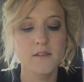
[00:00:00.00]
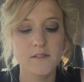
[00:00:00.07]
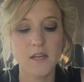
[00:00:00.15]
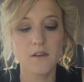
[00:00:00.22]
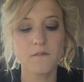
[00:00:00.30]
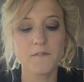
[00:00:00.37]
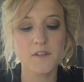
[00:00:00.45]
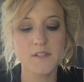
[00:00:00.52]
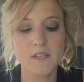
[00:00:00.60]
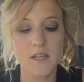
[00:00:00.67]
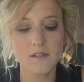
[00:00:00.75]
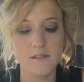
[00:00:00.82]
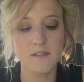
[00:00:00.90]
"Skin for
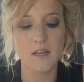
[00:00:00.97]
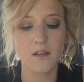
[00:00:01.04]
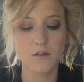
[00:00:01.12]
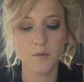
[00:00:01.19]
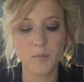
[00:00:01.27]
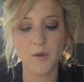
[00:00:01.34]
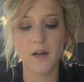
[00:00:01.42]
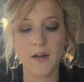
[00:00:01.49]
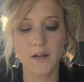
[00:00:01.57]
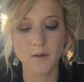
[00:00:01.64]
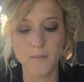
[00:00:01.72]
skin," Satan replied.